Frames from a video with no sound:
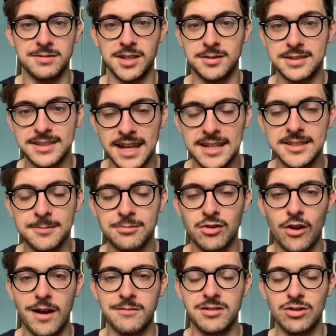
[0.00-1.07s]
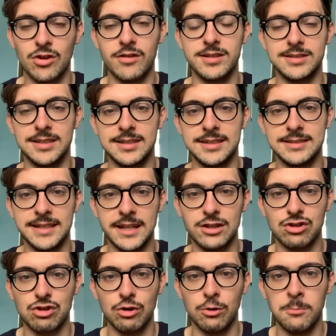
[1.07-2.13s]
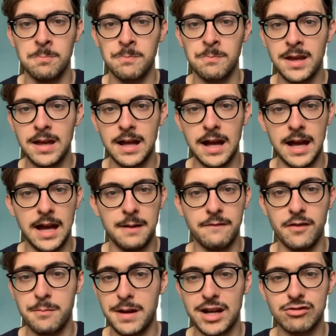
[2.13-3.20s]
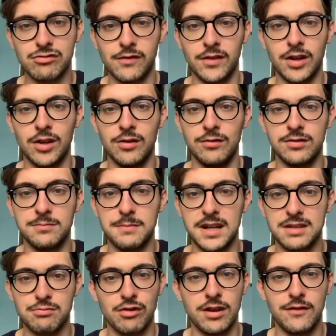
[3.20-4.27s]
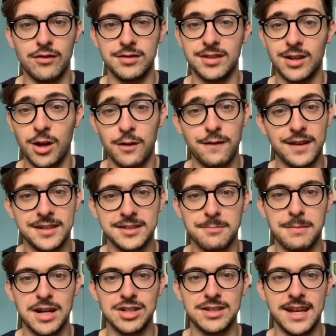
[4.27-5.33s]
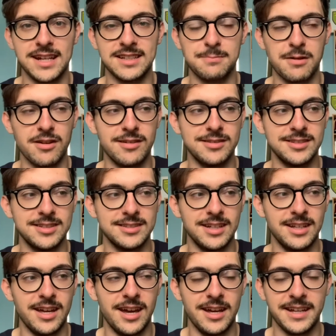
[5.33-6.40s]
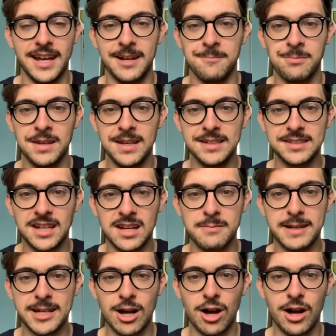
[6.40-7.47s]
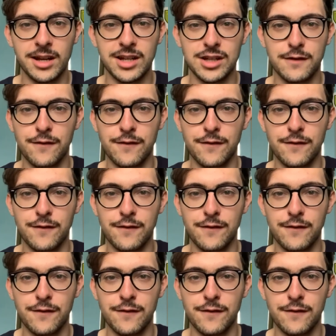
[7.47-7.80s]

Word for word: So stay subscribed to Norwich City Central um, for match reviews, match previews, and hopefully some match day experiences. And uh, yeah, it's going to be carnage.